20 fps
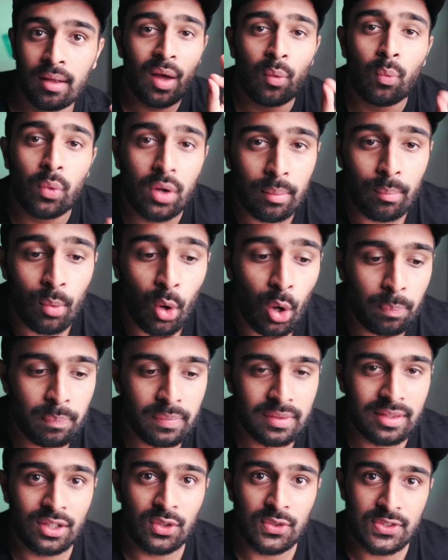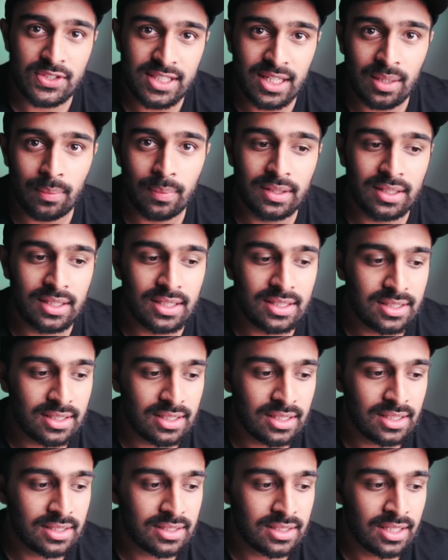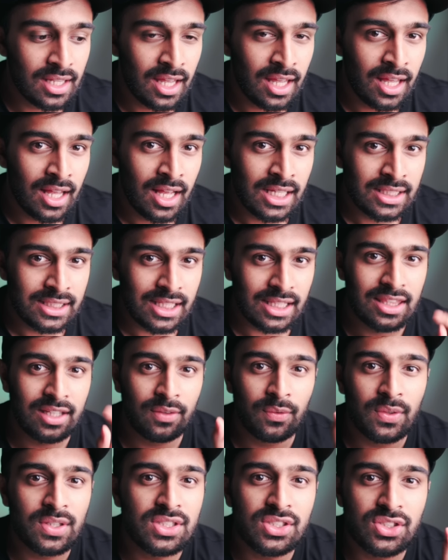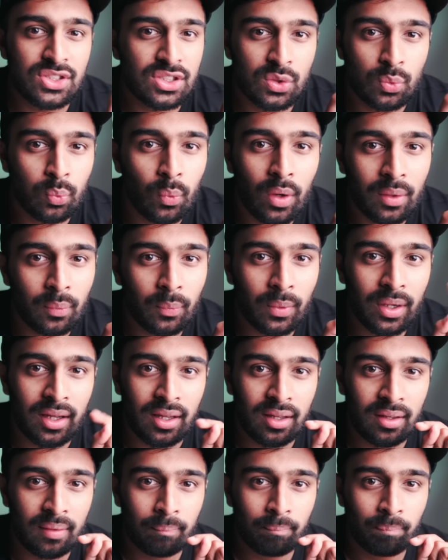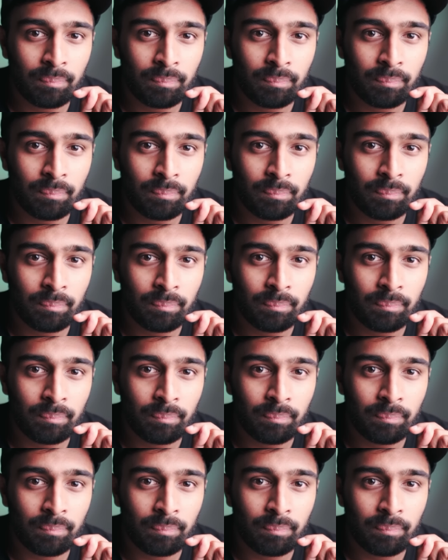And what I'm hoping that you see with this is that there isn't just one way,